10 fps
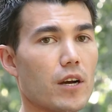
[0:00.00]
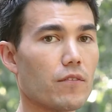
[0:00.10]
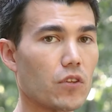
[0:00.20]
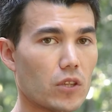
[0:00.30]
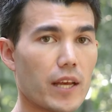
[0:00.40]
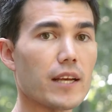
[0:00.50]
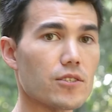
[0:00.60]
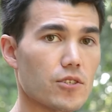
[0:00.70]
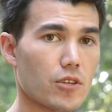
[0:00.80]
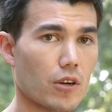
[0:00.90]
of the
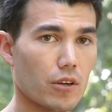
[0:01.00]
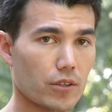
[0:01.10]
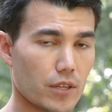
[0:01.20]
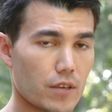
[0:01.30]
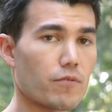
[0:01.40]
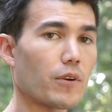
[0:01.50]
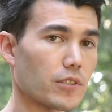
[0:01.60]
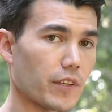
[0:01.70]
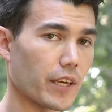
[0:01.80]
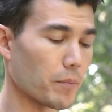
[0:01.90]
lens on the front
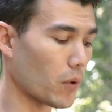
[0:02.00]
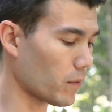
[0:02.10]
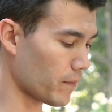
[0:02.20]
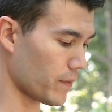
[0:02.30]
of the gimbal.